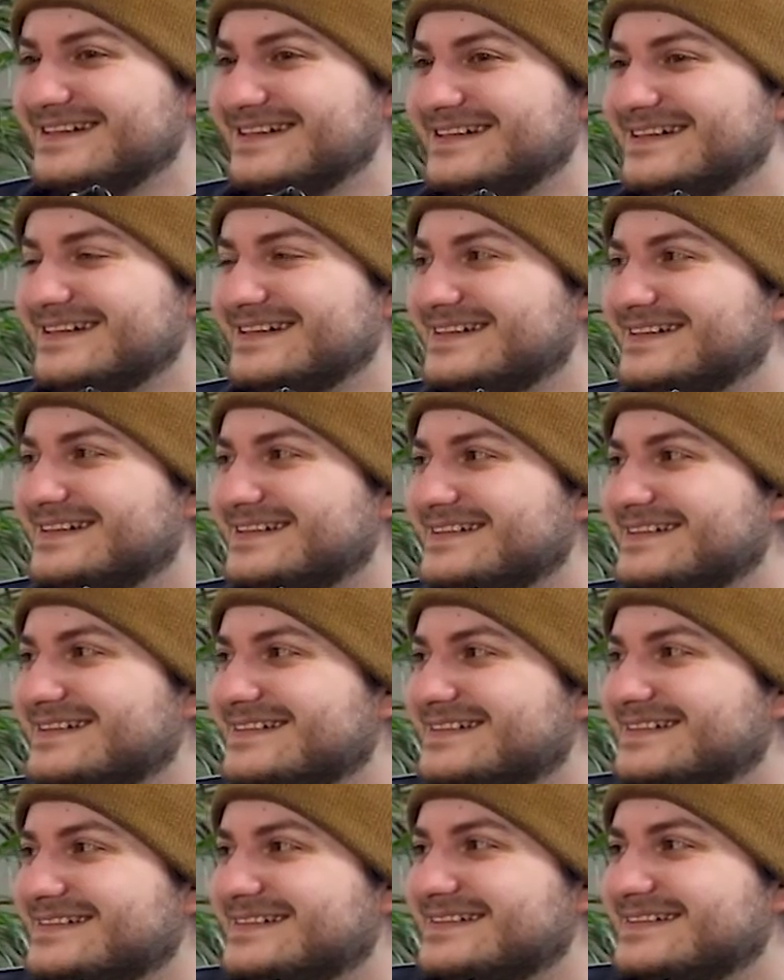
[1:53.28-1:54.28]

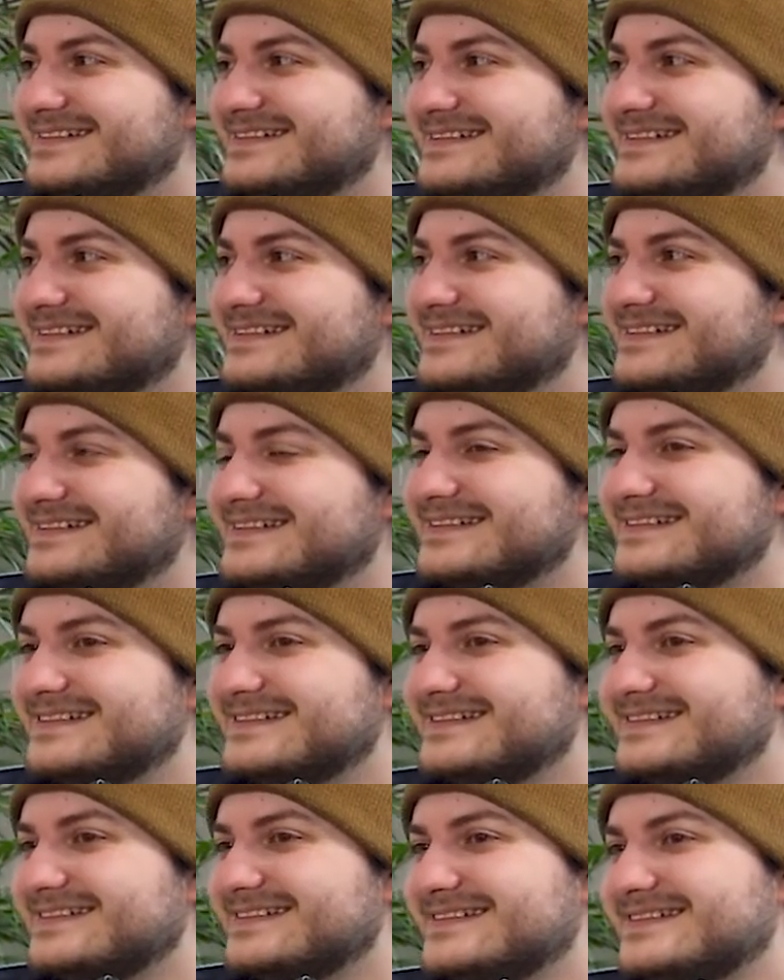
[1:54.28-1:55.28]

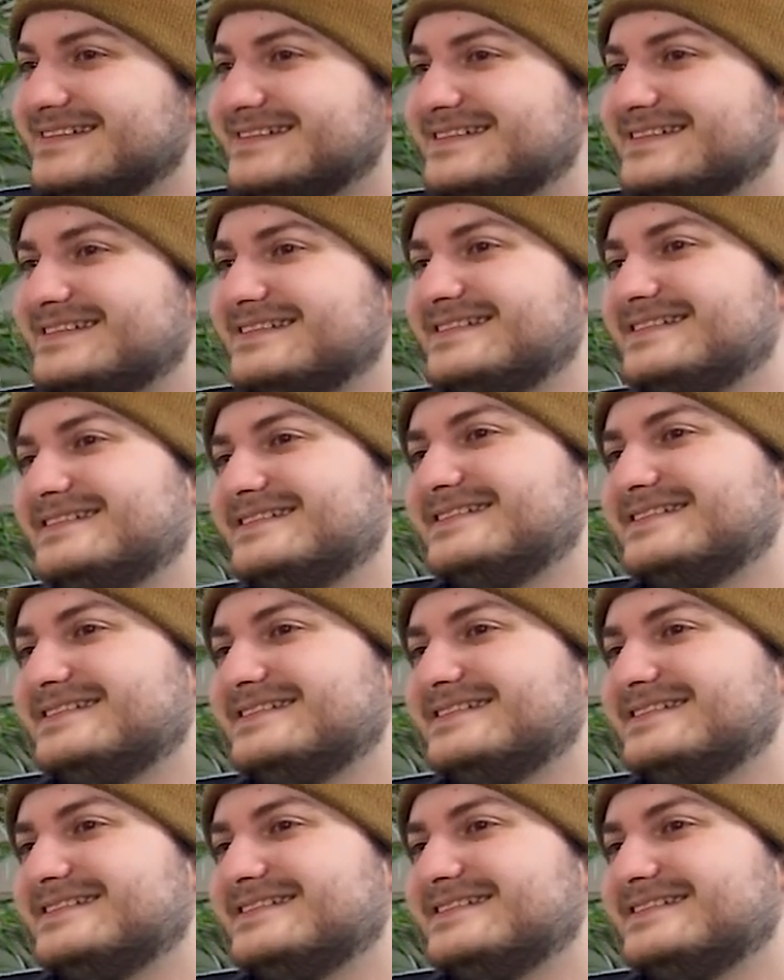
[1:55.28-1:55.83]
The person shown says nothing.